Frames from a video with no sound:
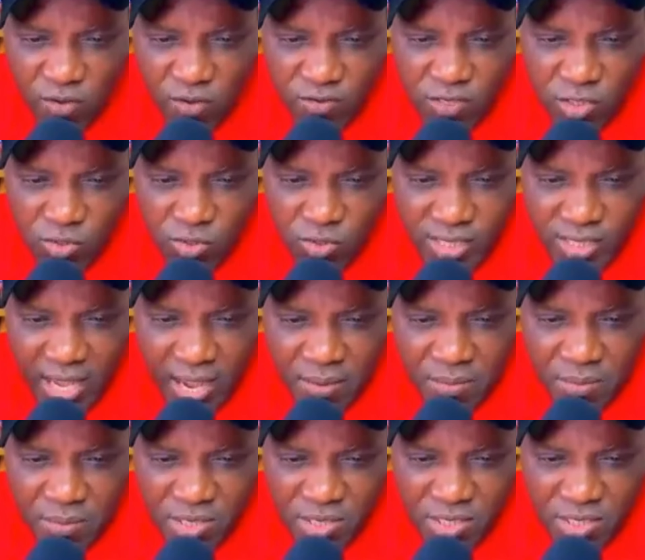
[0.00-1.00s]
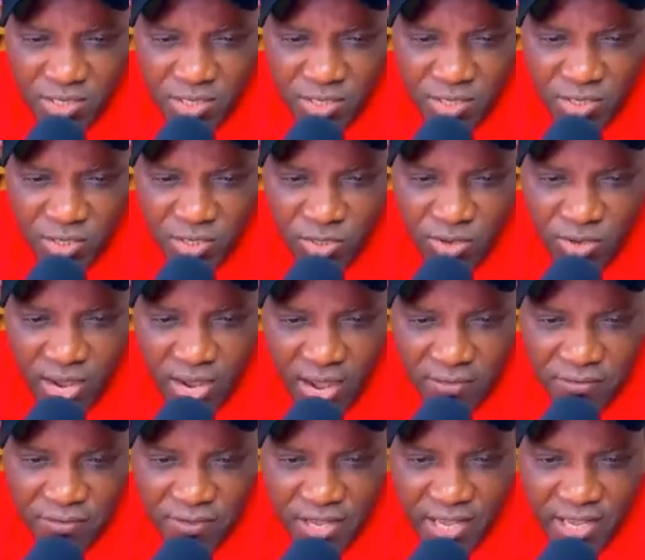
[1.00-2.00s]
of the total amount you
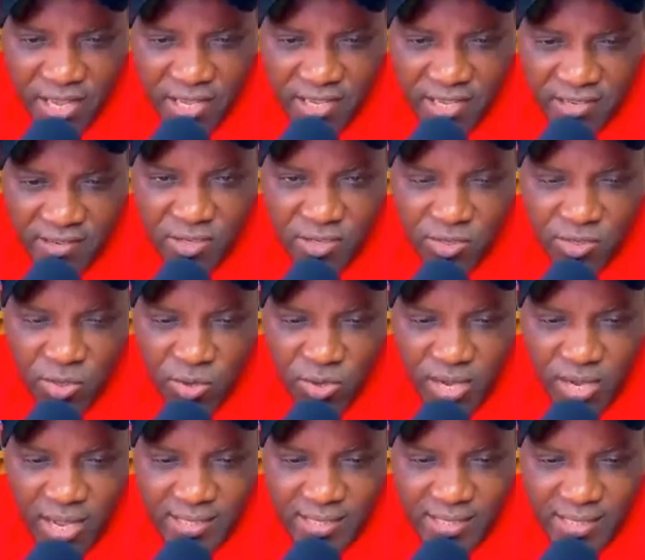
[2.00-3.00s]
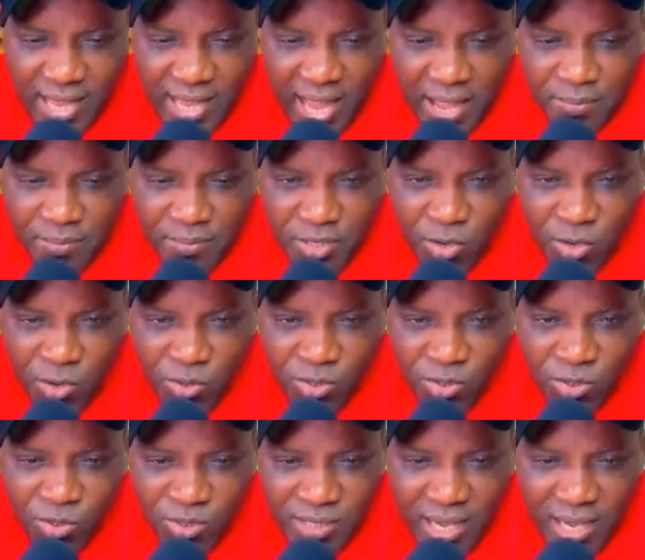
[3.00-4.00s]
have here. So you can type the whole
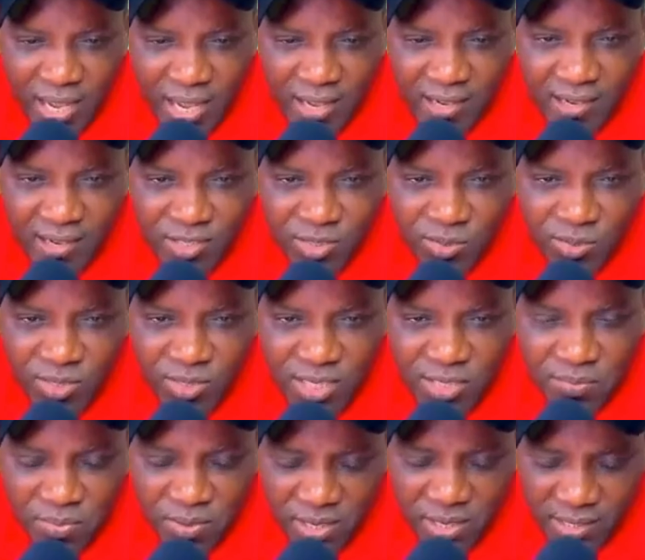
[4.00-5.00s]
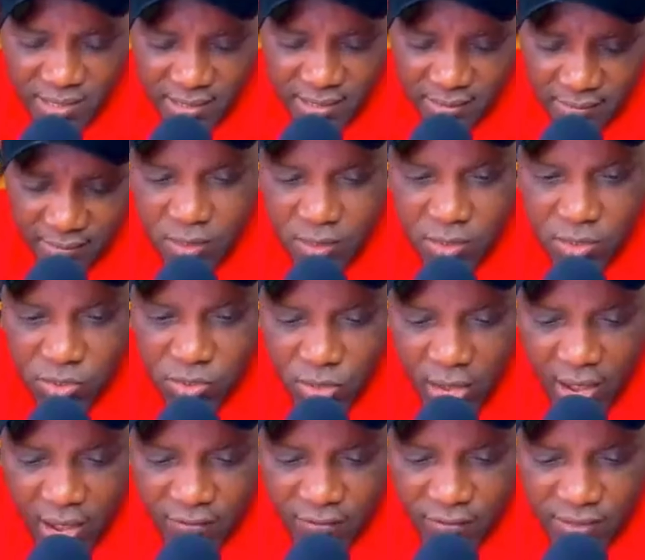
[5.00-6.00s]
total to this place. So
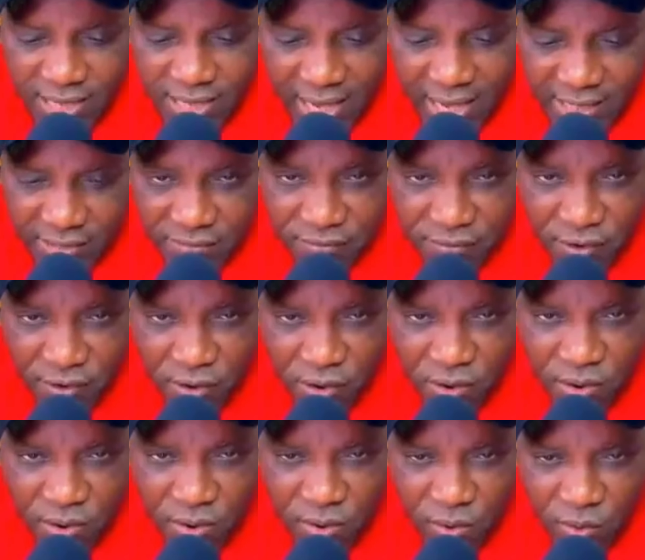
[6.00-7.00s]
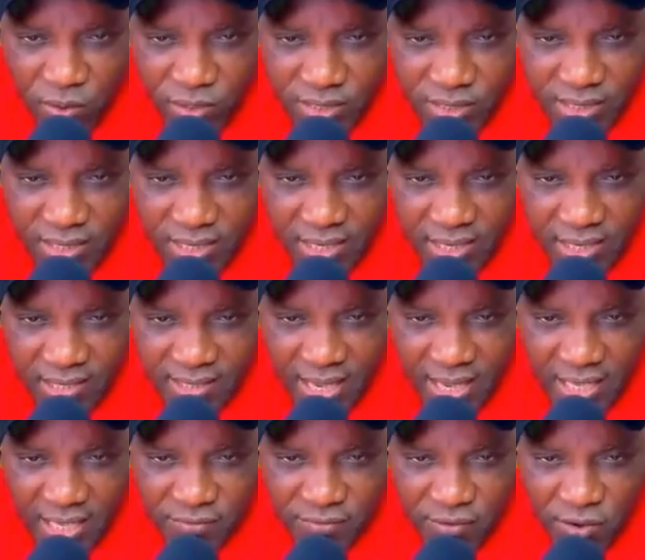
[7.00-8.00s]
I have
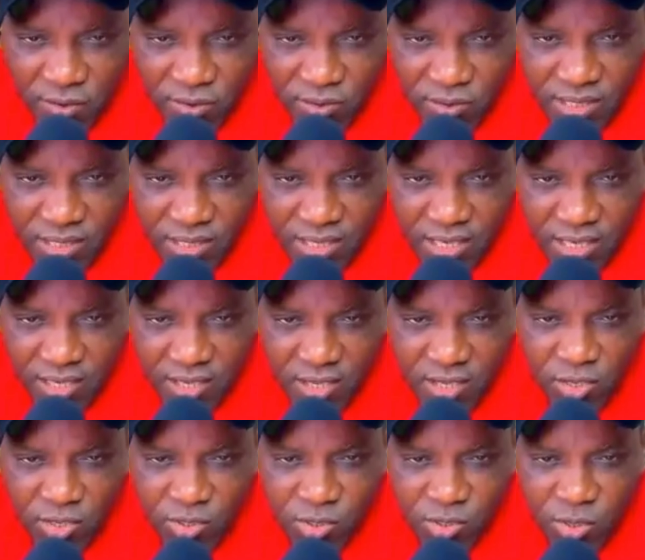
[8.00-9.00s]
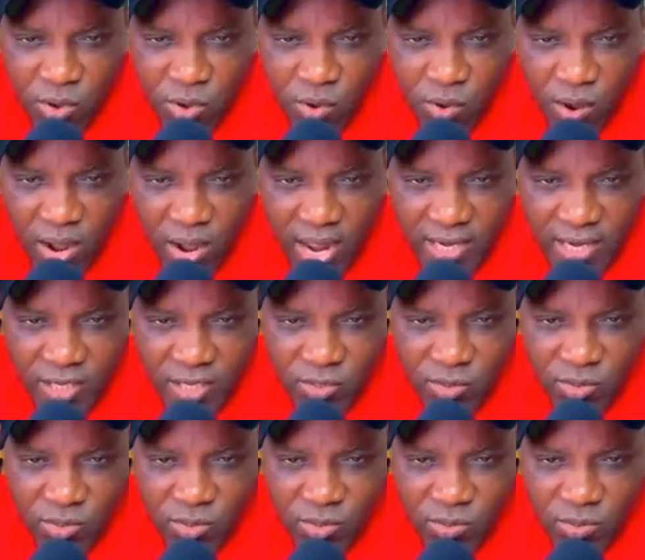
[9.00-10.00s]
3403. So all I need
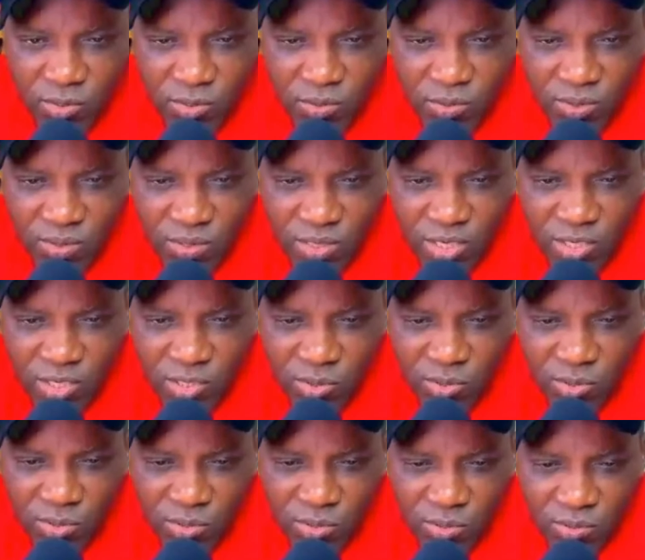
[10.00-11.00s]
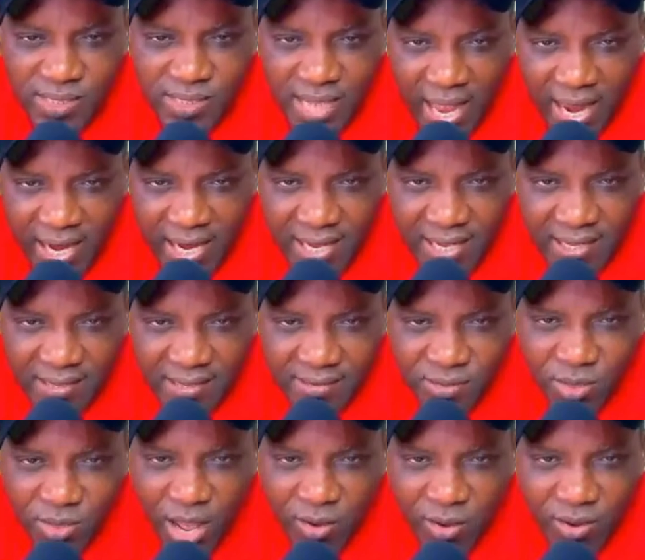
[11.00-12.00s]
to do is to sell,
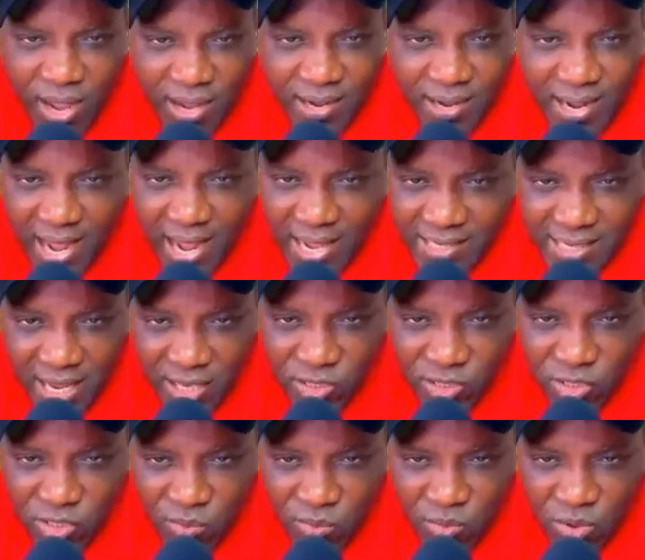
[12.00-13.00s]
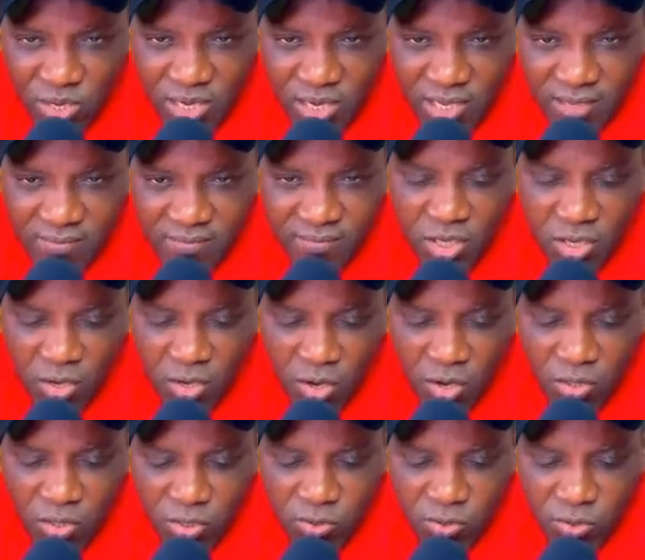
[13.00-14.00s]
so I can cash out your money. All
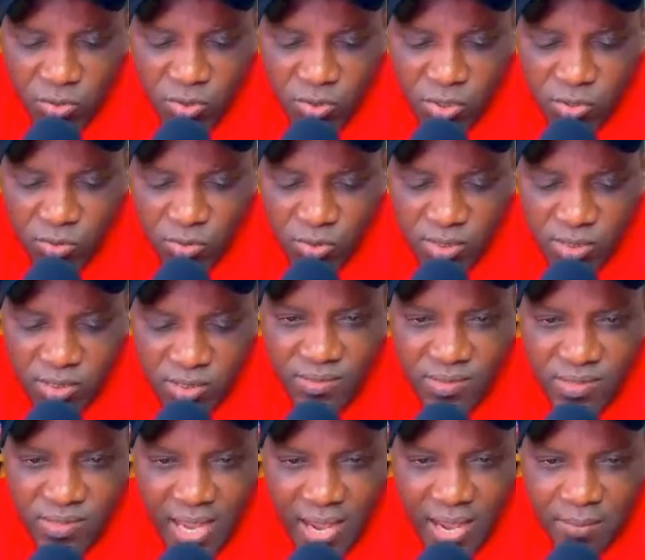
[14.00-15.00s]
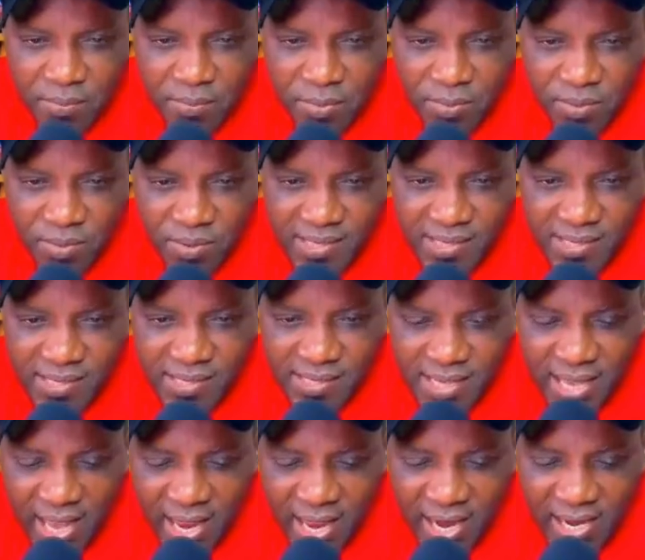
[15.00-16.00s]
you need to do is to tap
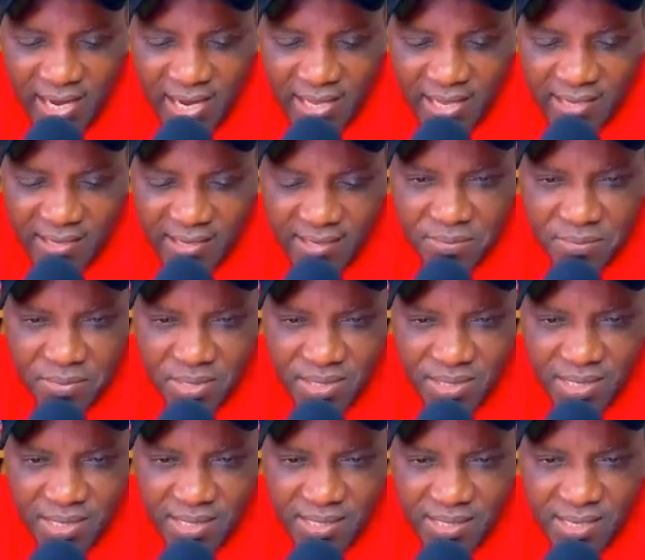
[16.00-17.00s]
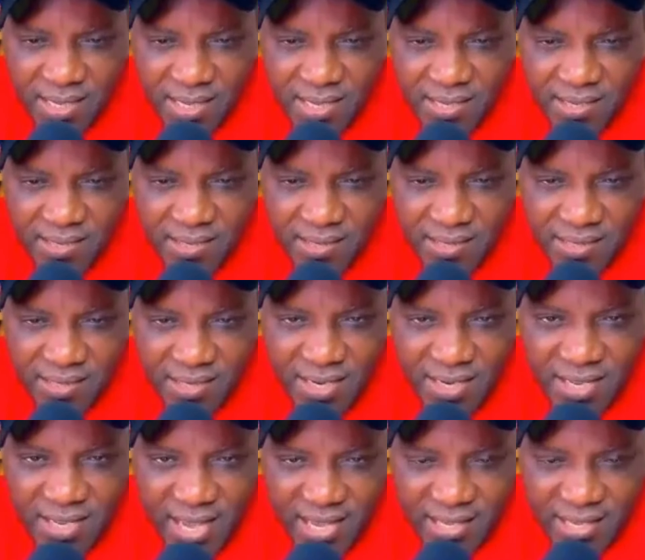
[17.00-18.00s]
sell
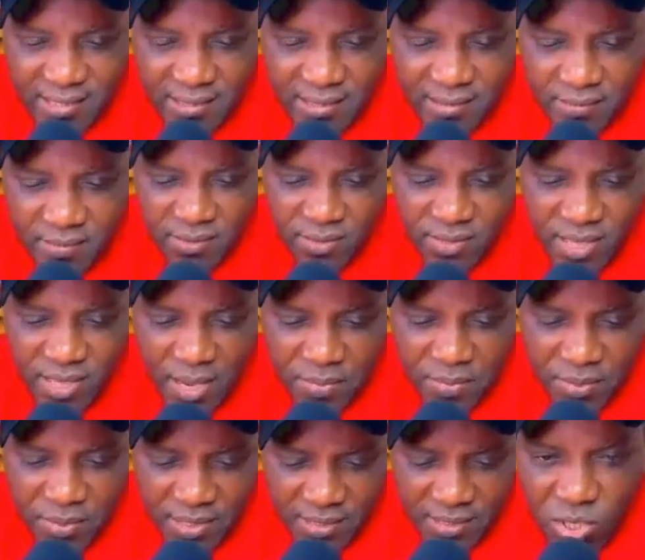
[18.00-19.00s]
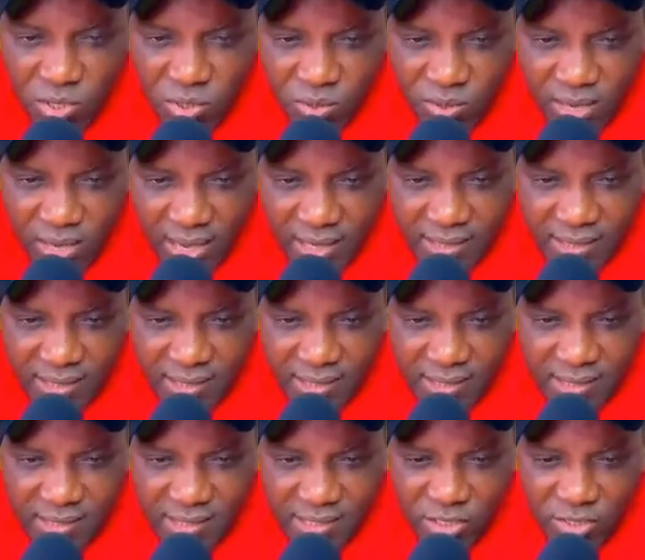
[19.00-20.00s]
BTC3S. You tap it. Look at
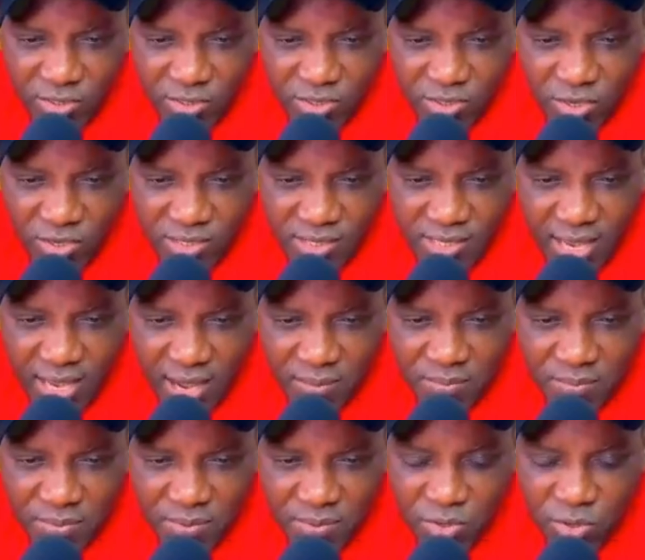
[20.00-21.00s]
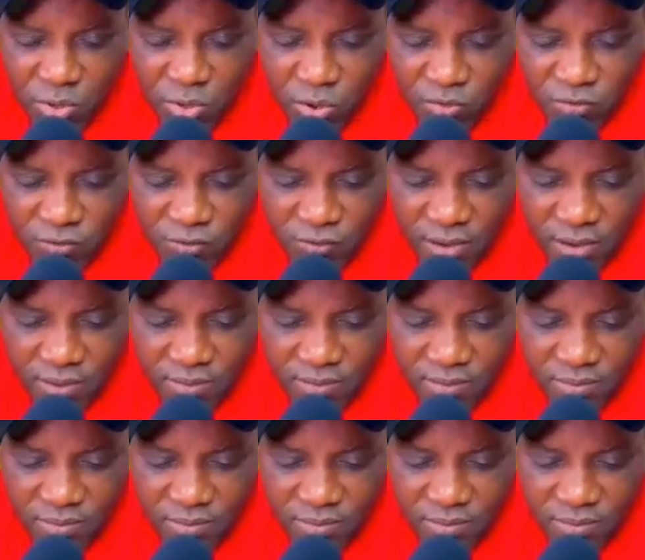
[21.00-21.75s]
it. You just tap confirm,